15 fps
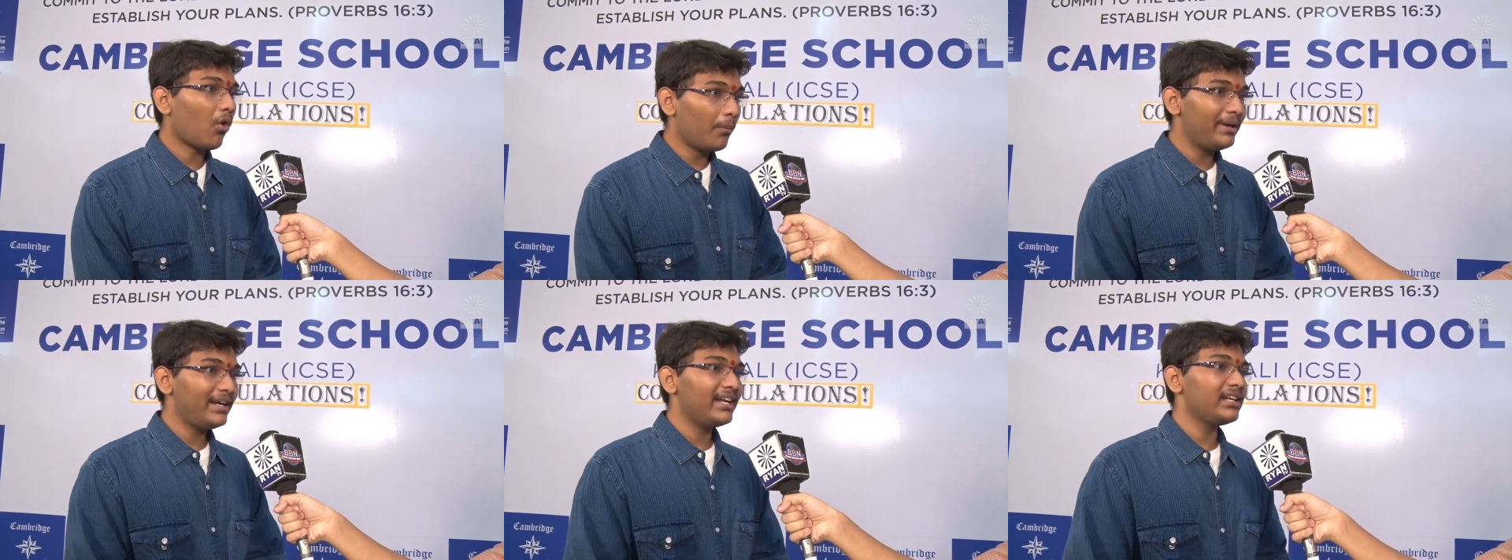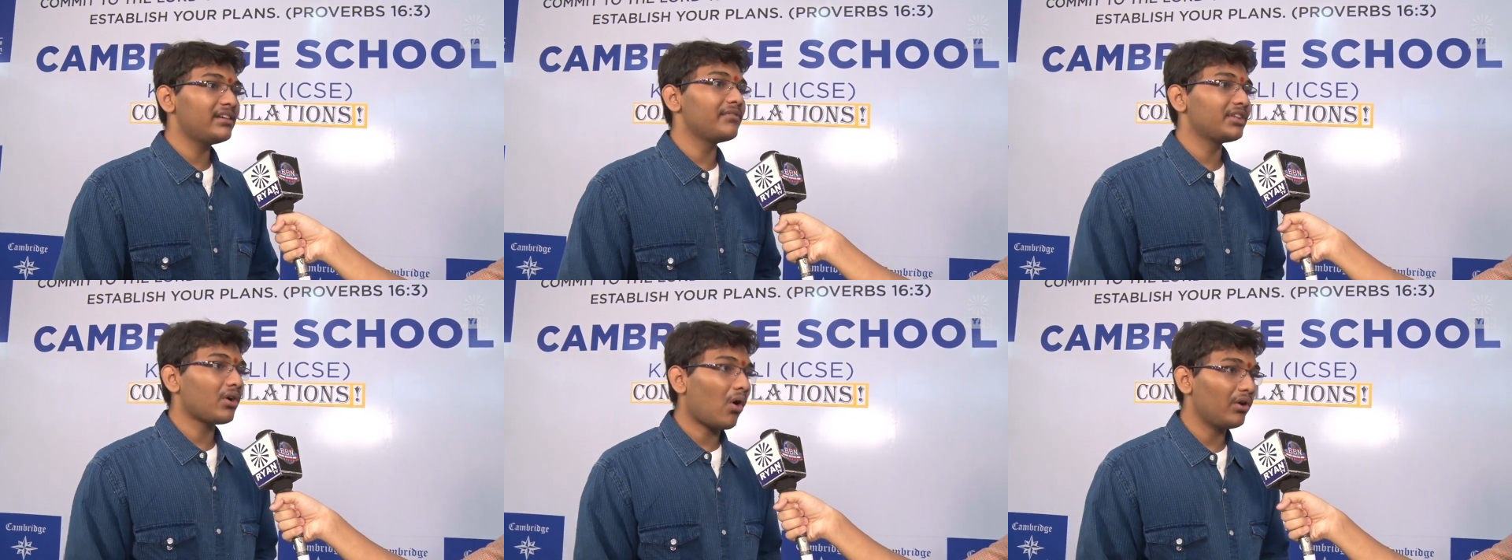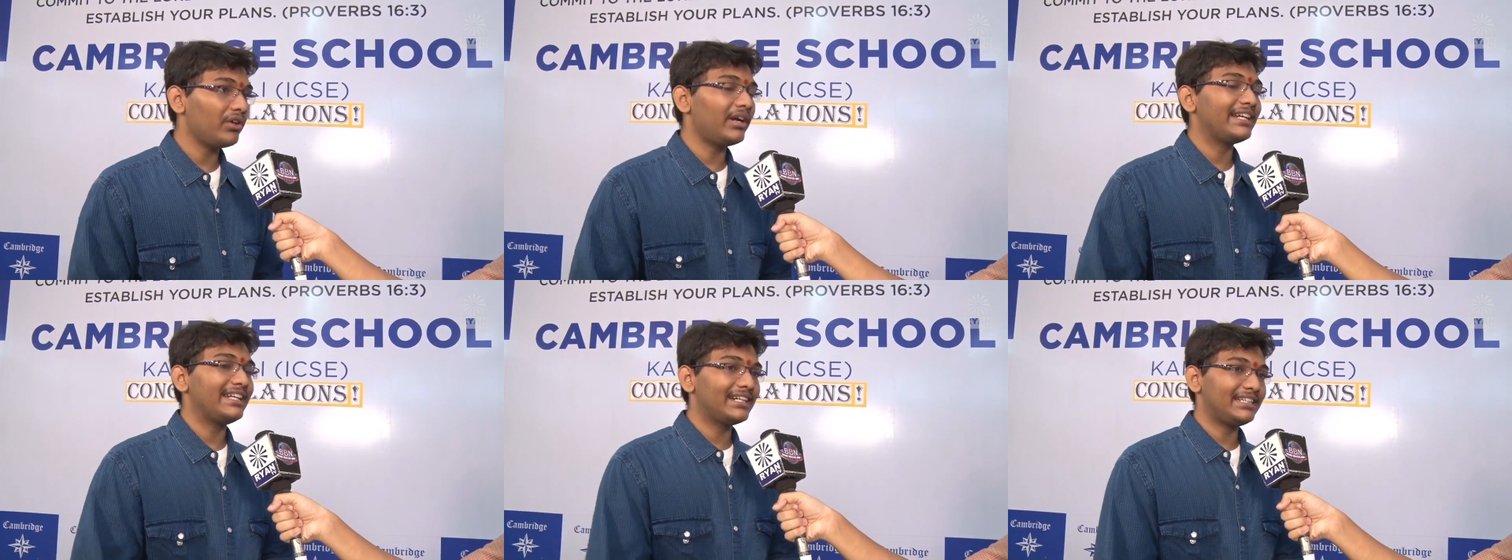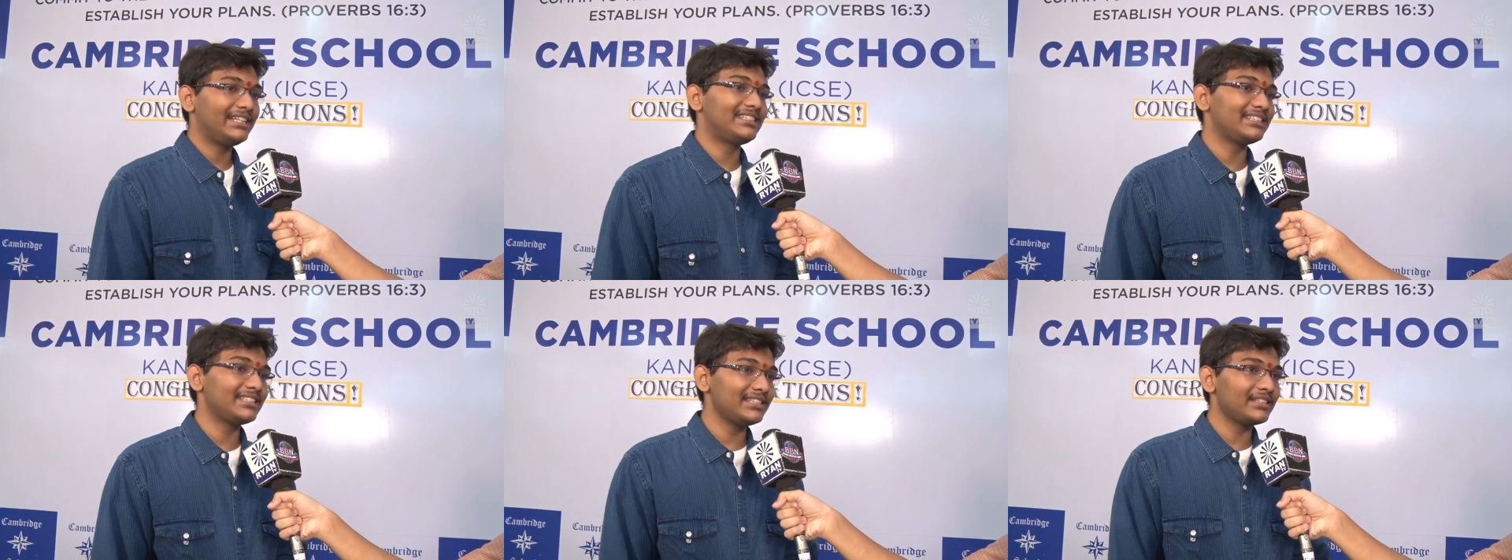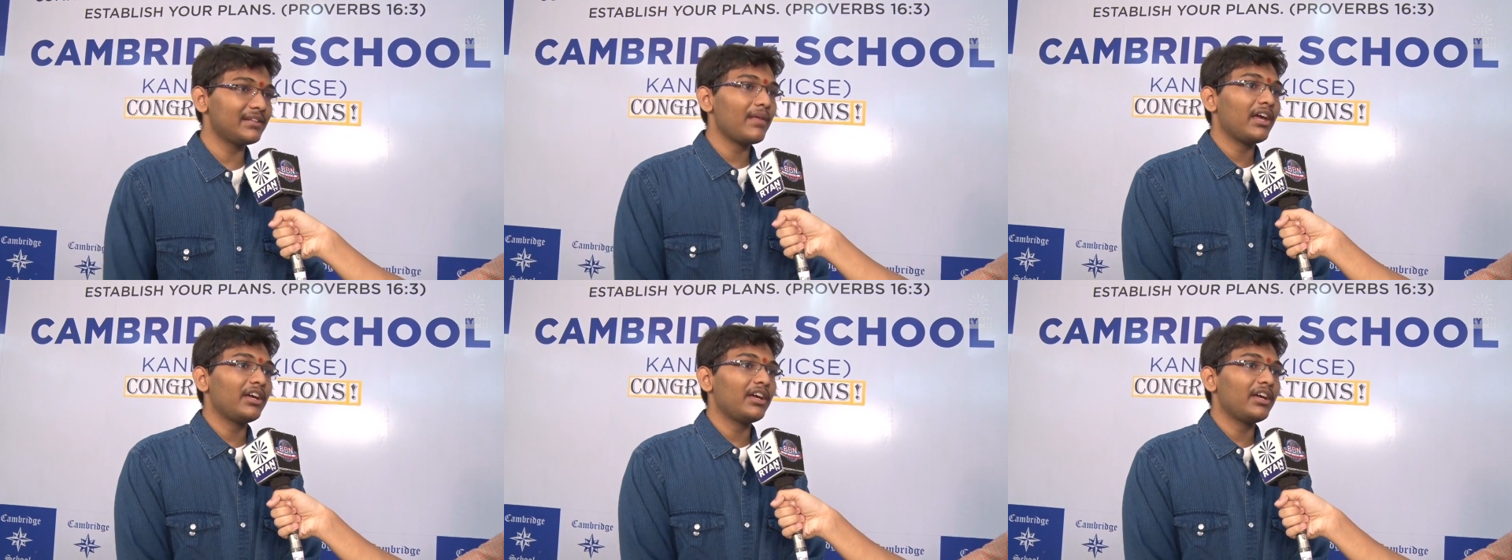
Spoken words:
obedient with all your dear teachers.